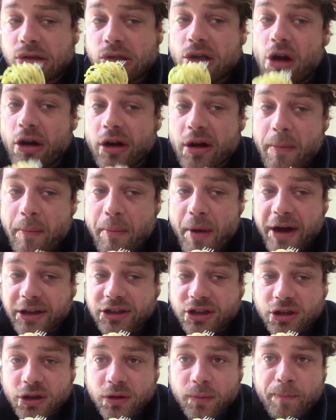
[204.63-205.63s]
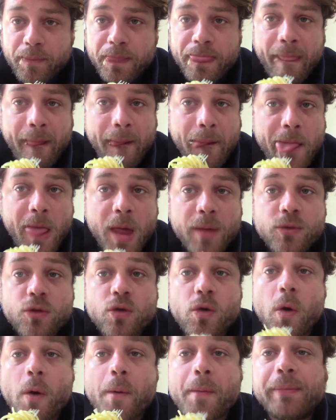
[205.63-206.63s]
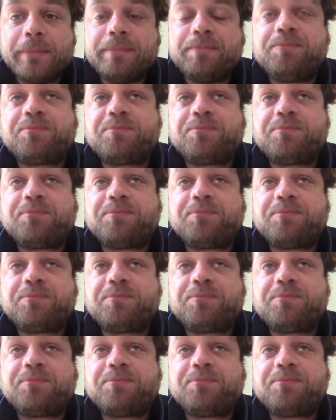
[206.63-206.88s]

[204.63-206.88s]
the other person to